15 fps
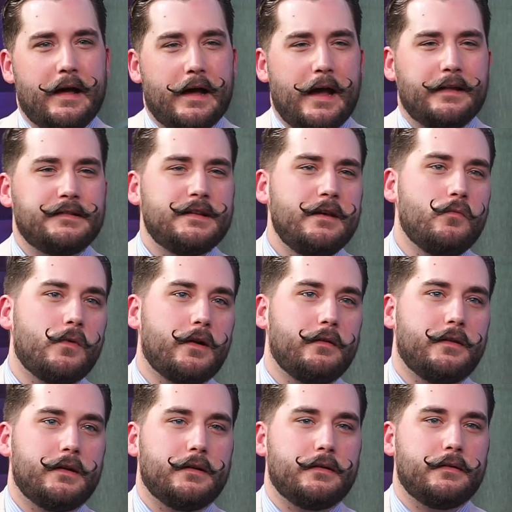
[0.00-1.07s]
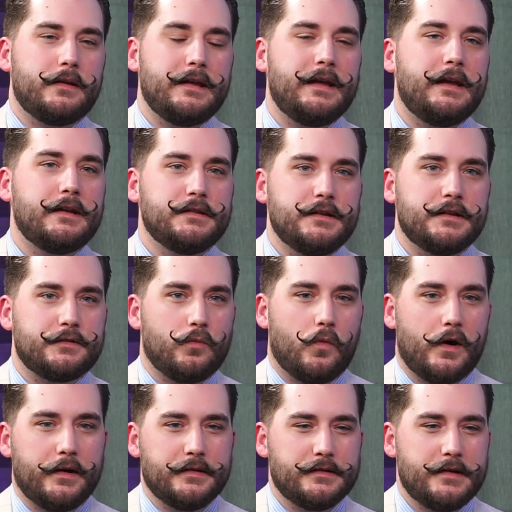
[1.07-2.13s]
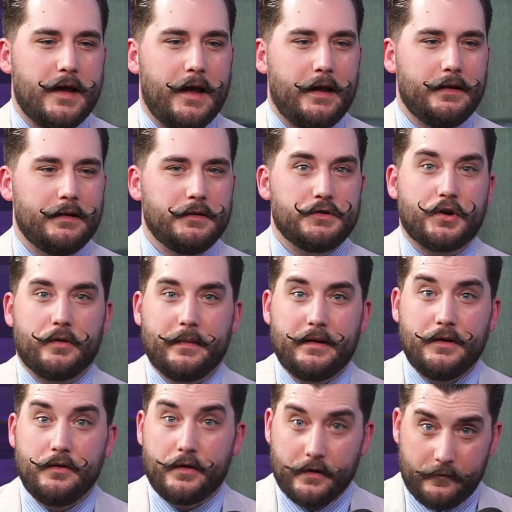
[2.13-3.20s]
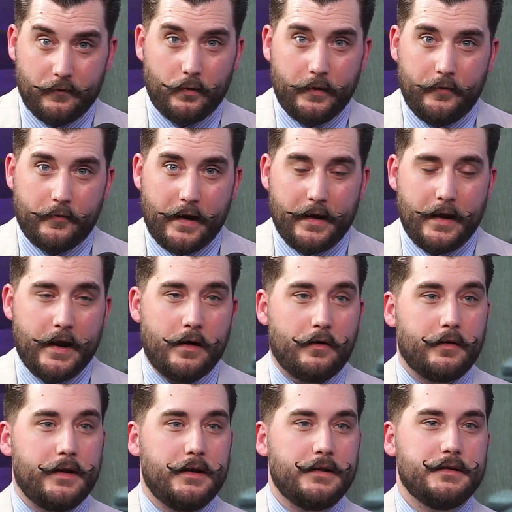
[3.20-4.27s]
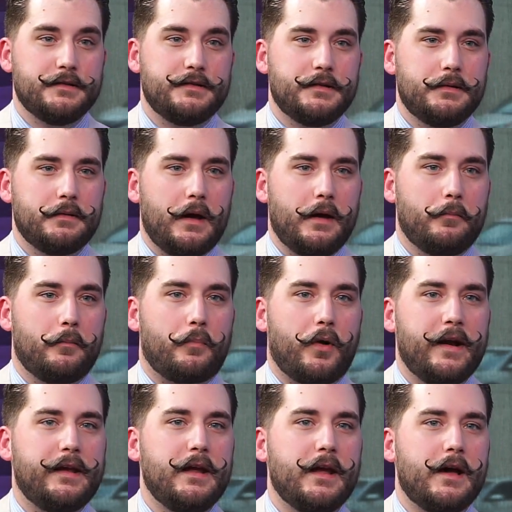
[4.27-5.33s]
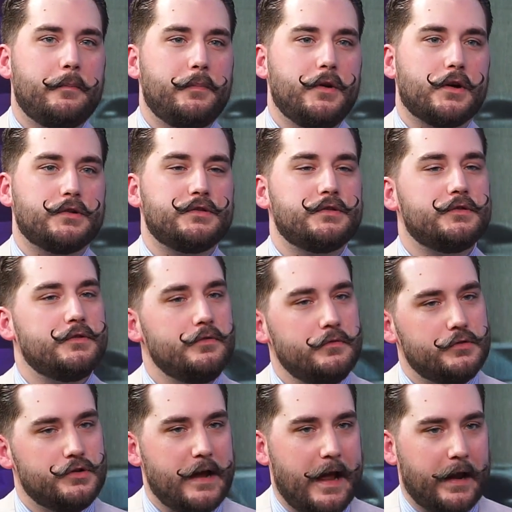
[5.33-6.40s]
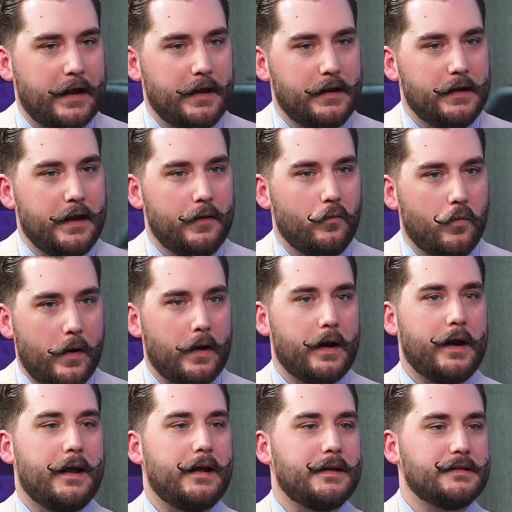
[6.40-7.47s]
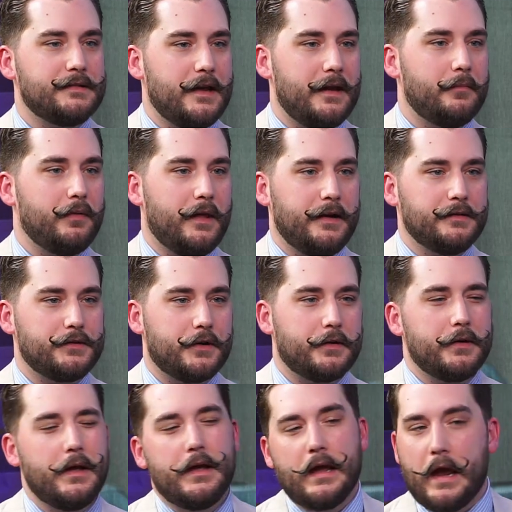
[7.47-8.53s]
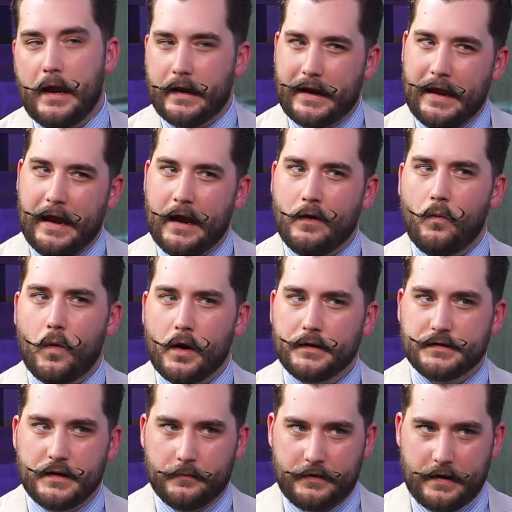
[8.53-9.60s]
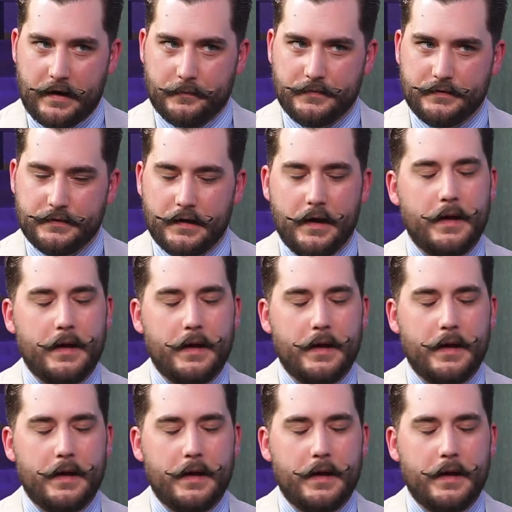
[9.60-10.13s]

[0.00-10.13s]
I'd say one of the easiest ones that, gentlemen, you could avoid right now is breaking up your suit jacket and wearing it as a blazer. It can work sometimes.